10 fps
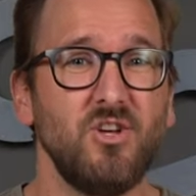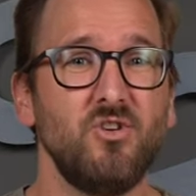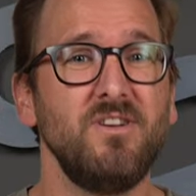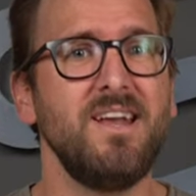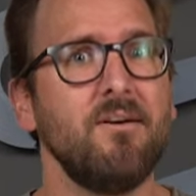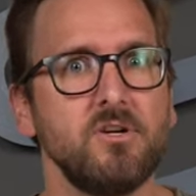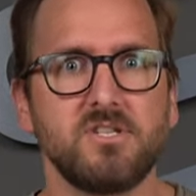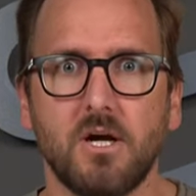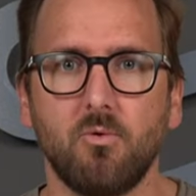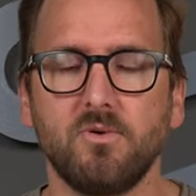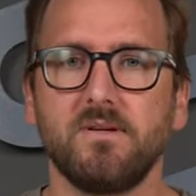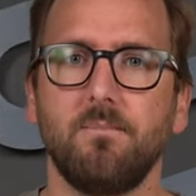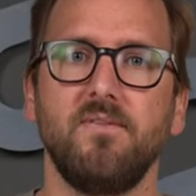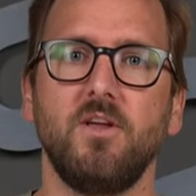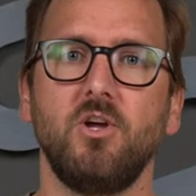you're never stuck with
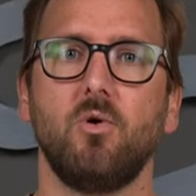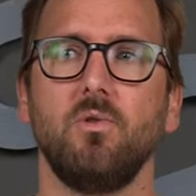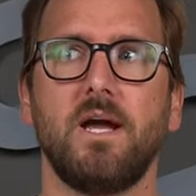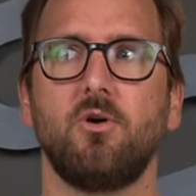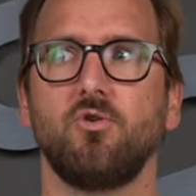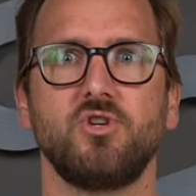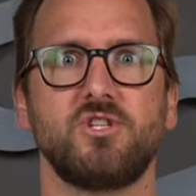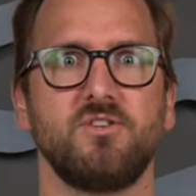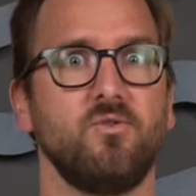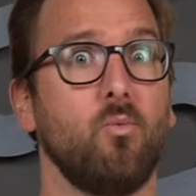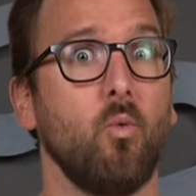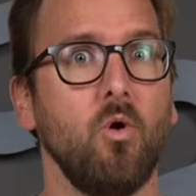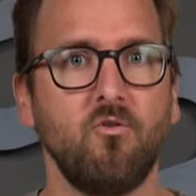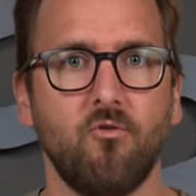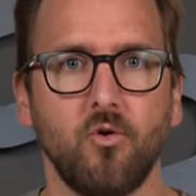something that you don't like or just doesn't
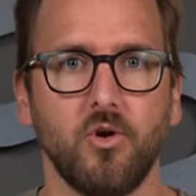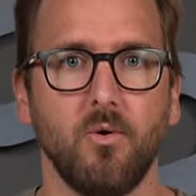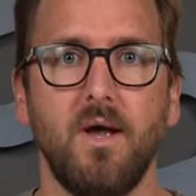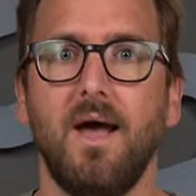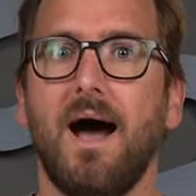work for you.